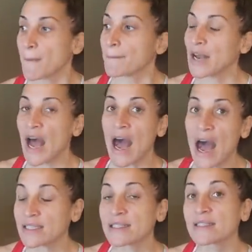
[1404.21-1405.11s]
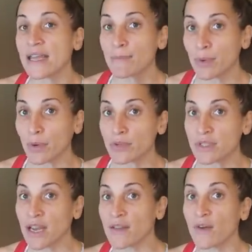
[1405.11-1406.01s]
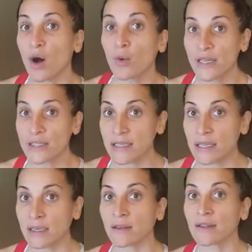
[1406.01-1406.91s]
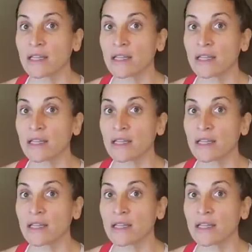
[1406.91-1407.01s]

But the staples that I've always eaten,